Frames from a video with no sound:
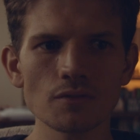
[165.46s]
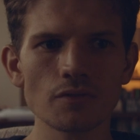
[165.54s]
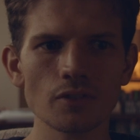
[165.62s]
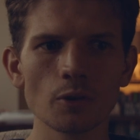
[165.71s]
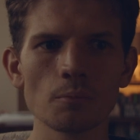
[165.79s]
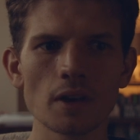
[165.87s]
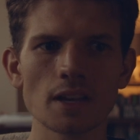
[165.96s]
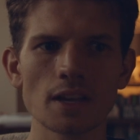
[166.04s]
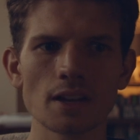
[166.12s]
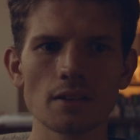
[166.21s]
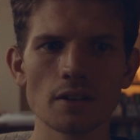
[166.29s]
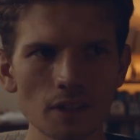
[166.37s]

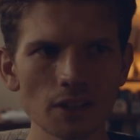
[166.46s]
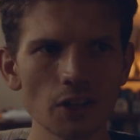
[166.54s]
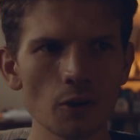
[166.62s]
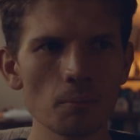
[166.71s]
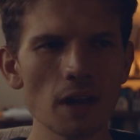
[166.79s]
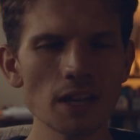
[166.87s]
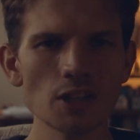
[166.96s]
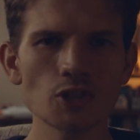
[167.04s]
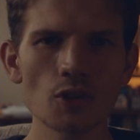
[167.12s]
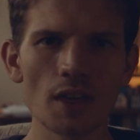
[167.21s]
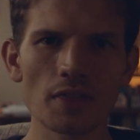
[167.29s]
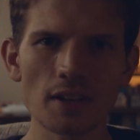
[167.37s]
filmmaking, you know, making
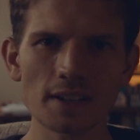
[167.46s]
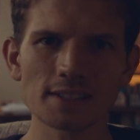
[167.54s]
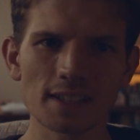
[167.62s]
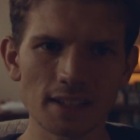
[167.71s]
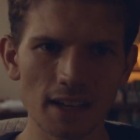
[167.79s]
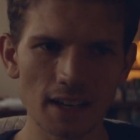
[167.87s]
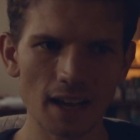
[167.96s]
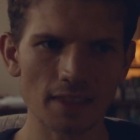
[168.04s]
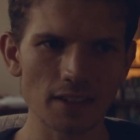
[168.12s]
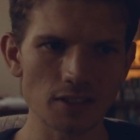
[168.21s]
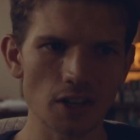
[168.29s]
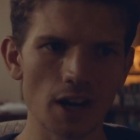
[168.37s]
sure that things can connect
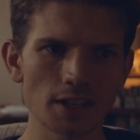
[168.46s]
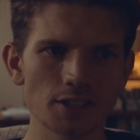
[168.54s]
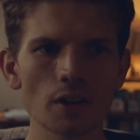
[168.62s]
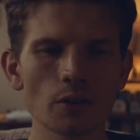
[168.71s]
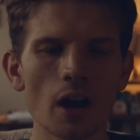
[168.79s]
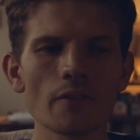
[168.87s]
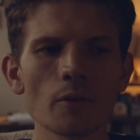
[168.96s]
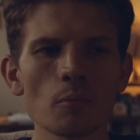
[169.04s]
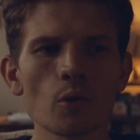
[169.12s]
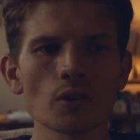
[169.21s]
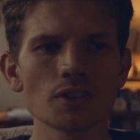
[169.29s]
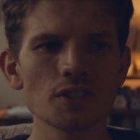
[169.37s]
the dots, you'll have a
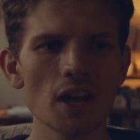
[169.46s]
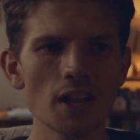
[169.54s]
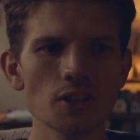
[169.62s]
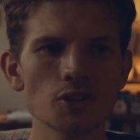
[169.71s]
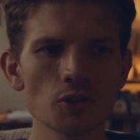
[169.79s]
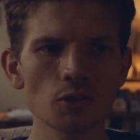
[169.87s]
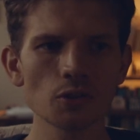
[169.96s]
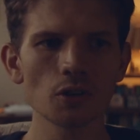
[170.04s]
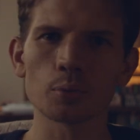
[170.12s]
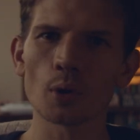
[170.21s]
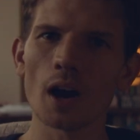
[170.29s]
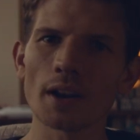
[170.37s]
more intentional
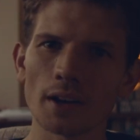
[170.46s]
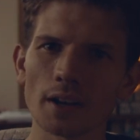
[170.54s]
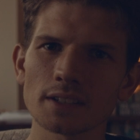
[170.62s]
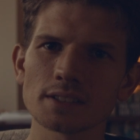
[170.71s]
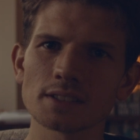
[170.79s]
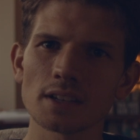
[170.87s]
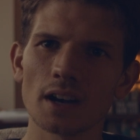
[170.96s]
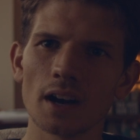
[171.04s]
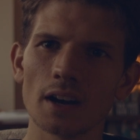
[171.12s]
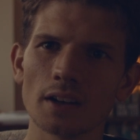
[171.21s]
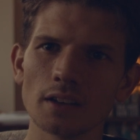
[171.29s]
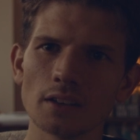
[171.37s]
product.
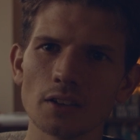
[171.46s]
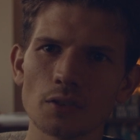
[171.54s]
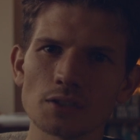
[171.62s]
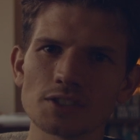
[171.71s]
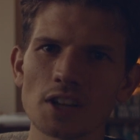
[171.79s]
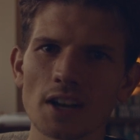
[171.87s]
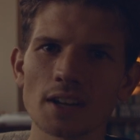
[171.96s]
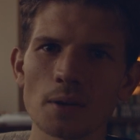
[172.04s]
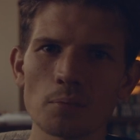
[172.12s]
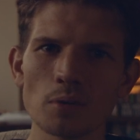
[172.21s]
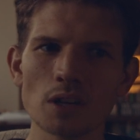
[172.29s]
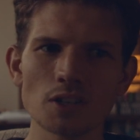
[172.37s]
You know, it's not gonna
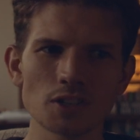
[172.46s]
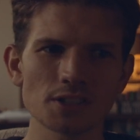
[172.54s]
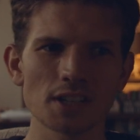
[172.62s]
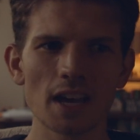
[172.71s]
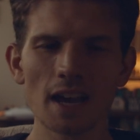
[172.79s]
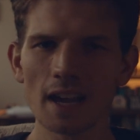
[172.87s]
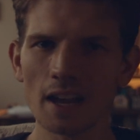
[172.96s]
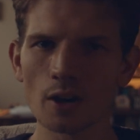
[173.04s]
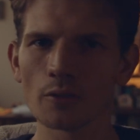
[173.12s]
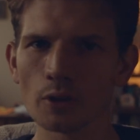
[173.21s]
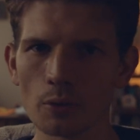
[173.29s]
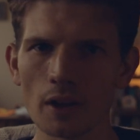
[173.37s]
be just
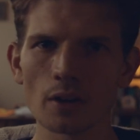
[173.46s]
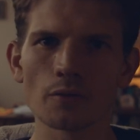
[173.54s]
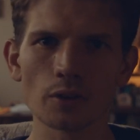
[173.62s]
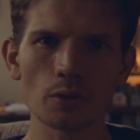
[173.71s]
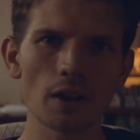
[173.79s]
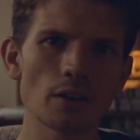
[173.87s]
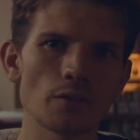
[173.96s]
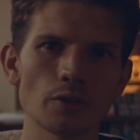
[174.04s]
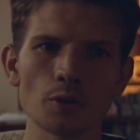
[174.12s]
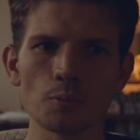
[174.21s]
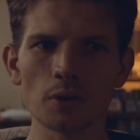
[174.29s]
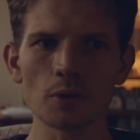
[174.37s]
interview,
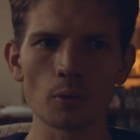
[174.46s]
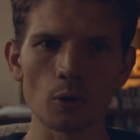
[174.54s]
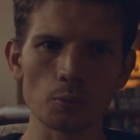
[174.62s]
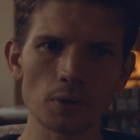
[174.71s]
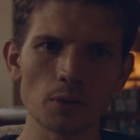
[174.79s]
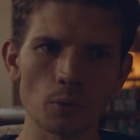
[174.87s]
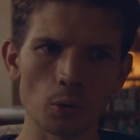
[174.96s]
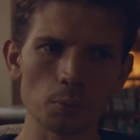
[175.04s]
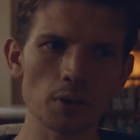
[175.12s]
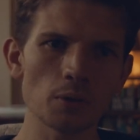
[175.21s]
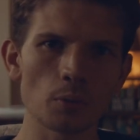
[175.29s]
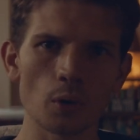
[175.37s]
B-roll, B-roll,
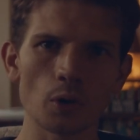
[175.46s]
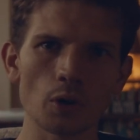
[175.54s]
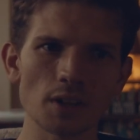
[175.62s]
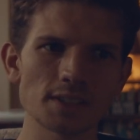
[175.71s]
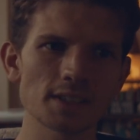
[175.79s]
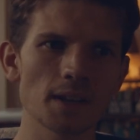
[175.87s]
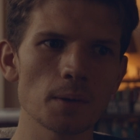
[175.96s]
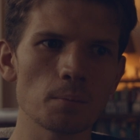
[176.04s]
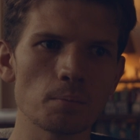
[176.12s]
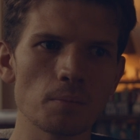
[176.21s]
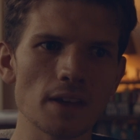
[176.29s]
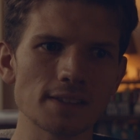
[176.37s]
B-roll. It's
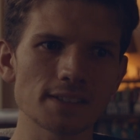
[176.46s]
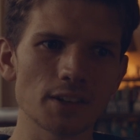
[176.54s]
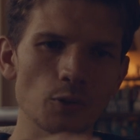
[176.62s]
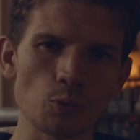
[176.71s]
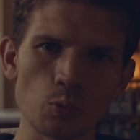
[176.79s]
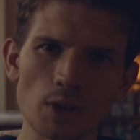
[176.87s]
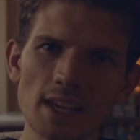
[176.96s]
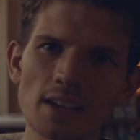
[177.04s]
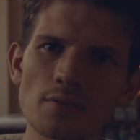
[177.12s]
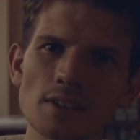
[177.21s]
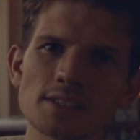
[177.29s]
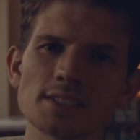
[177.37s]
gonna
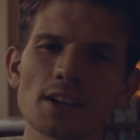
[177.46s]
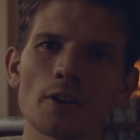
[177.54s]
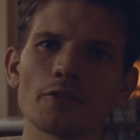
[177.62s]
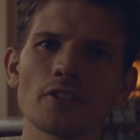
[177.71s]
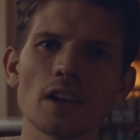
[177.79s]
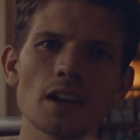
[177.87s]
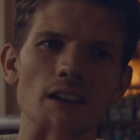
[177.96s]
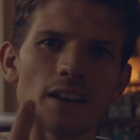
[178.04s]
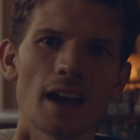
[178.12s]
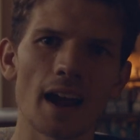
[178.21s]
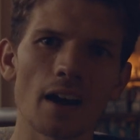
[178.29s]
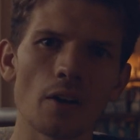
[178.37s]
weave itself in
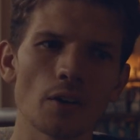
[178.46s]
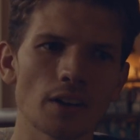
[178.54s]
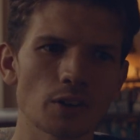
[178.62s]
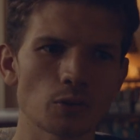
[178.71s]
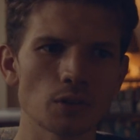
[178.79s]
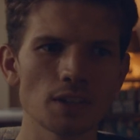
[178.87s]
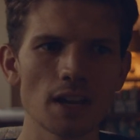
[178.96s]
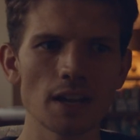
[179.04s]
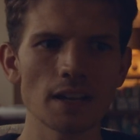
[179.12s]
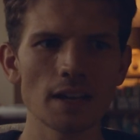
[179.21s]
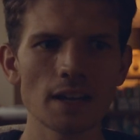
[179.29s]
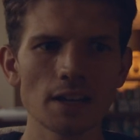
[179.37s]
and out and
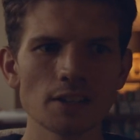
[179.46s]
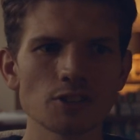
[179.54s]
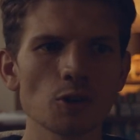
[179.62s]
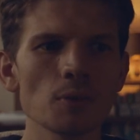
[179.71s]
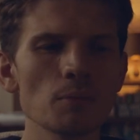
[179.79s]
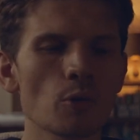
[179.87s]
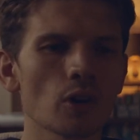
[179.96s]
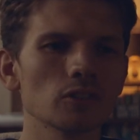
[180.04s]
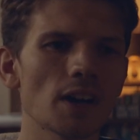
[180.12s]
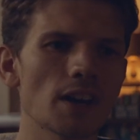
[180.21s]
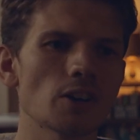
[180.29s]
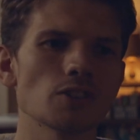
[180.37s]
create so many more
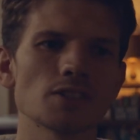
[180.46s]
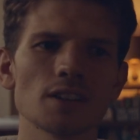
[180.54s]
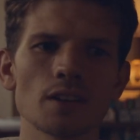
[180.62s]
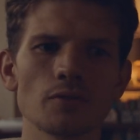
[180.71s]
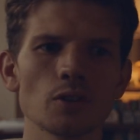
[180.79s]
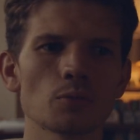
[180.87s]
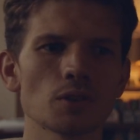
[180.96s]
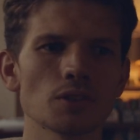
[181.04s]
layers than if you were